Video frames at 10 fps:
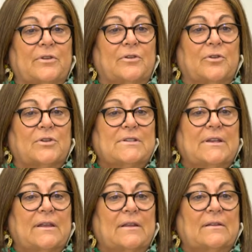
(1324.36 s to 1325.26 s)
the New York
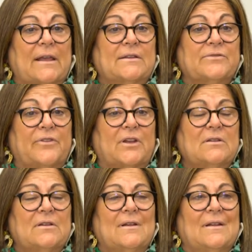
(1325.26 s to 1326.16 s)
City AIDS
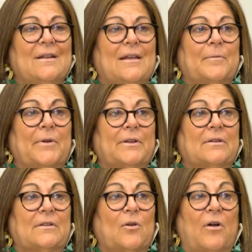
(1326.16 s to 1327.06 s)
Fund,
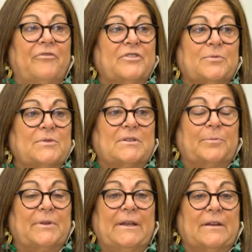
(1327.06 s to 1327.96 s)
but the office was
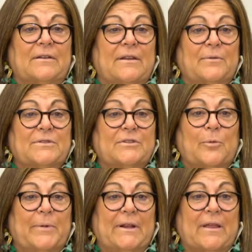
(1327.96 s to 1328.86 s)
depleted. There was
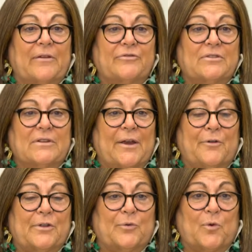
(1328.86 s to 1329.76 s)
nobody left.
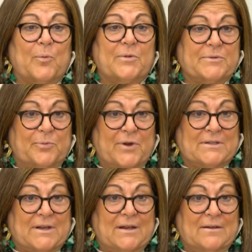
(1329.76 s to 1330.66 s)
Carolyn Rome was the
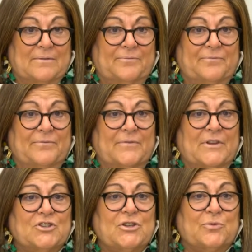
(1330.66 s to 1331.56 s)
president,
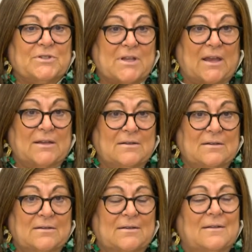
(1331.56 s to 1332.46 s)
and she
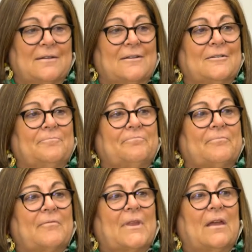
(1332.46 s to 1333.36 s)
resigned.
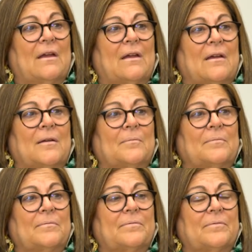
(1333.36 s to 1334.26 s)

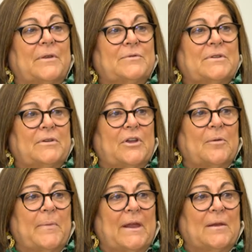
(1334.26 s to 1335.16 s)
There was a
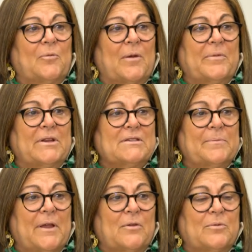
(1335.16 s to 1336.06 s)
young man named Robert
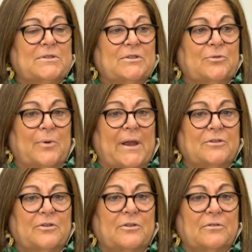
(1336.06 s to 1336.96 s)
Isabel was the
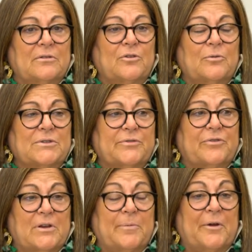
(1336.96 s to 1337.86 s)
director, who was a
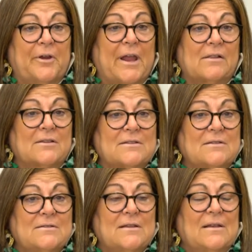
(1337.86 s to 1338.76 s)
friend of Perry
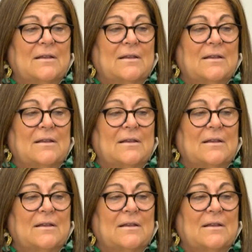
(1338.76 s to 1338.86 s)
Ellis's.